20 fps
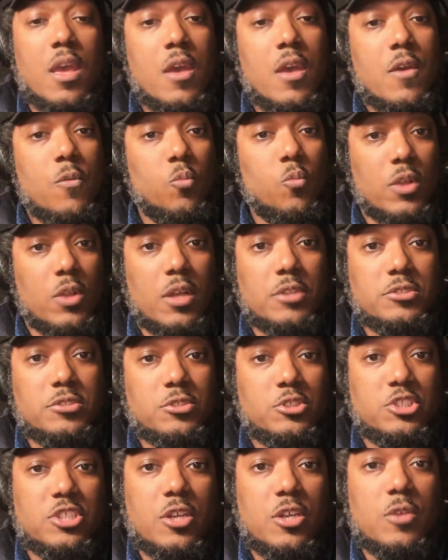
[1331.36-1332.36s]
We'll also
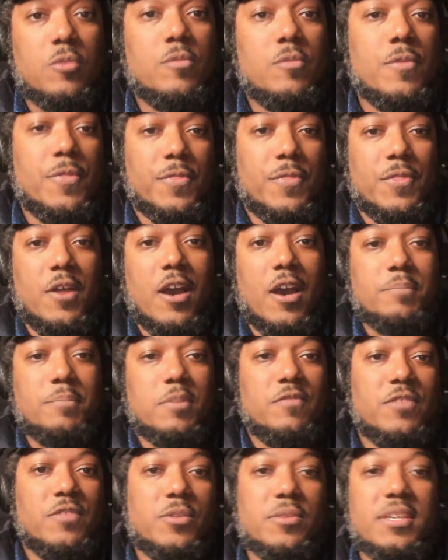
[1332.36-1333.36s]
show
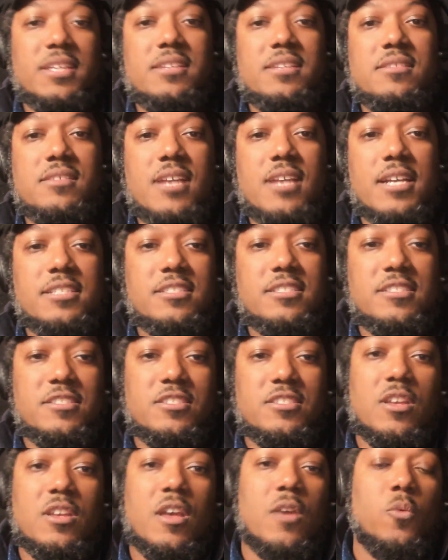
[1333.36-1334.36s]
thought-provoking
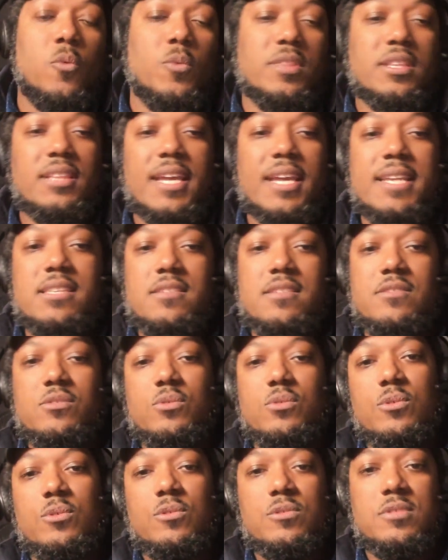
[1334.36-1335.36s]
discussions with the latest in
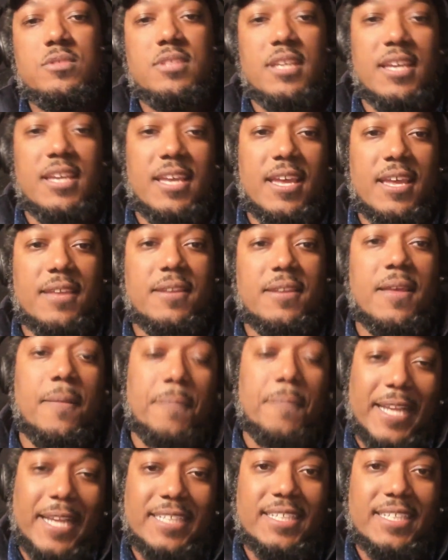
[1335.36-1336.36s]
tools and
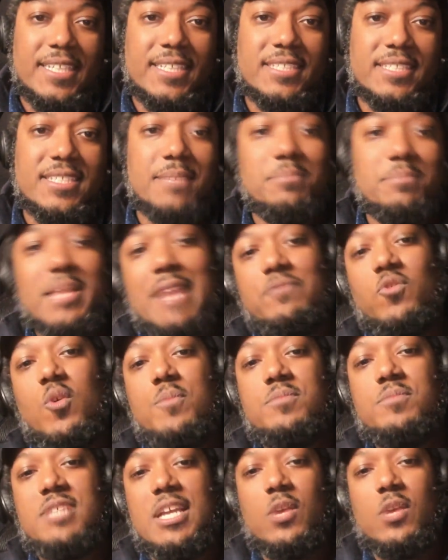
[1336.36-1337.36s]
techniques in
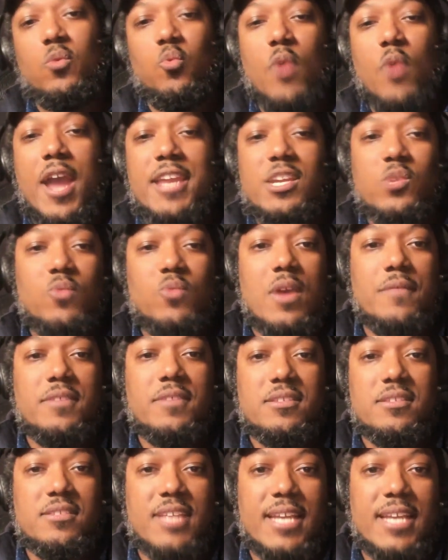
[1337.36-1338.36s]
platforms like Rhino, Revit,
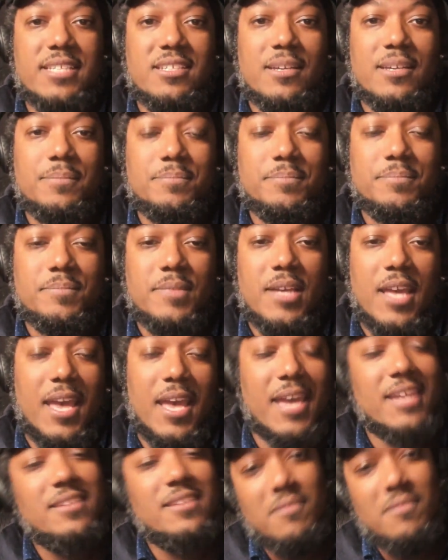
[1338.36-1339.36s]
and SketchUp,
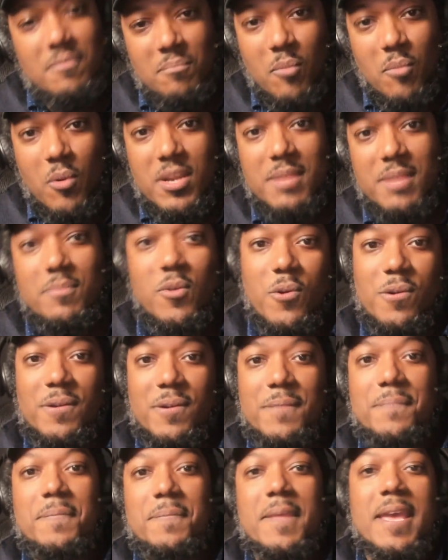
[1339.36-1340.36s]
and many
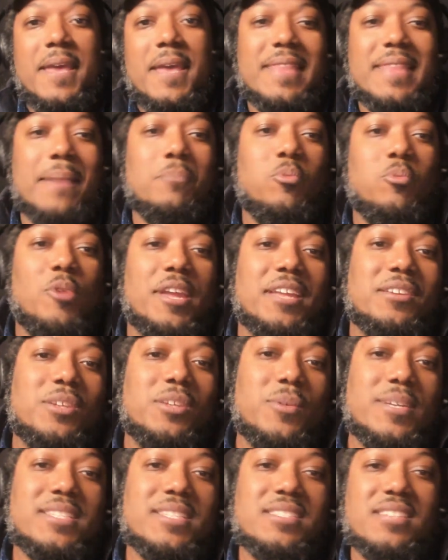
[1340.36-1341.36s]
more that bring
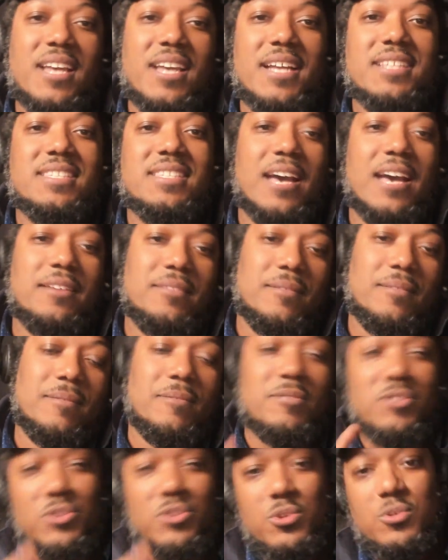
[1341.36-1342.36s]
new insights how
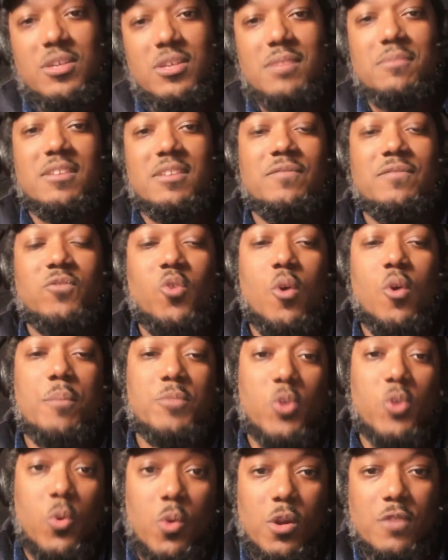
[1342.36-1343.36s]
you can inform
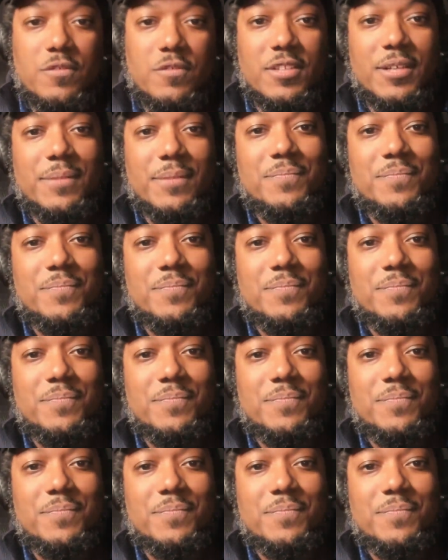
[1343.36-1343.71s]
your workflow.